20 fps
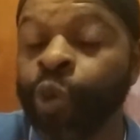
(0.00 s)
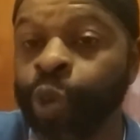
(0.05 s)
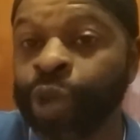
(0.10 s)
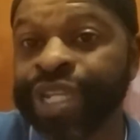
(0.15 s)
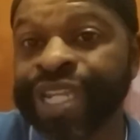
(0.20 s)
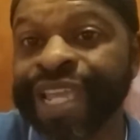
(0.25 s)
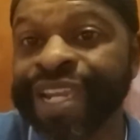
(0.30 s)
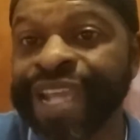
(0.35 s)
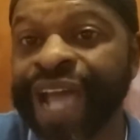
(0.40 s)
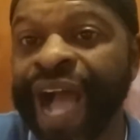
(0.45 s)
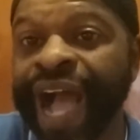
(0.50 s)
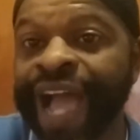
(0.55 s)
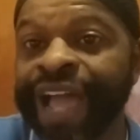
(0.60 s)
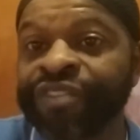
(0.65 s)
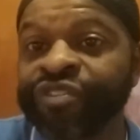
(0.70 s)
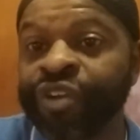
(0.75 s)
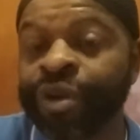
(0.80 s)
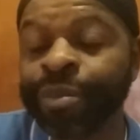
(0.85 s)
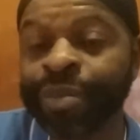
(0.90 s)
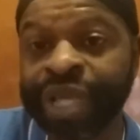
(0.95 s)
what they
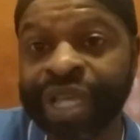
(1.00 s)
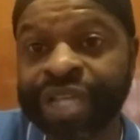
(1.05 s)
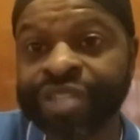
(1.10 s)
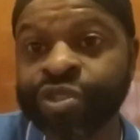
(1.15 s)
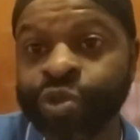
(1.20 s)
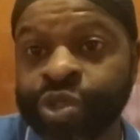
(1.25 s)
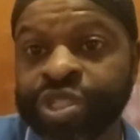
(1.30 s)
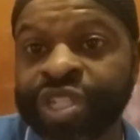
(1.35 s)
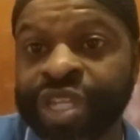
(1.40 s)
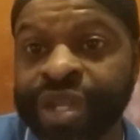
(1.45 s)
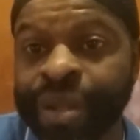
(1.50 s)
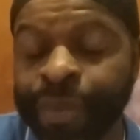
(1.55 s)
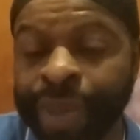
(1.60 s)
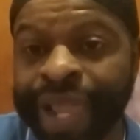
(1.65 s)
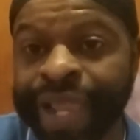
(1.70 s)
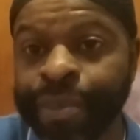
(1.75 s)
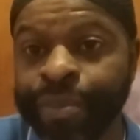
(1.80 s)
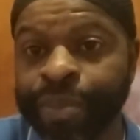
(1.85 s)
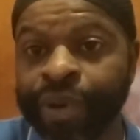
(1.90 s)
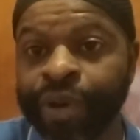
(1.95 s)
died from because it was in the
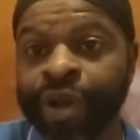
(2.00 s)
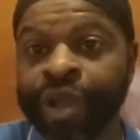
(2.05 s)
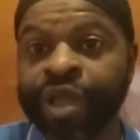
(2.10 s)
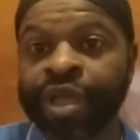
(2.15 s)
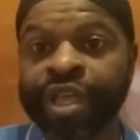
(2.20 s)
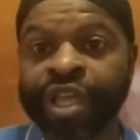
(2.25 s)
paper.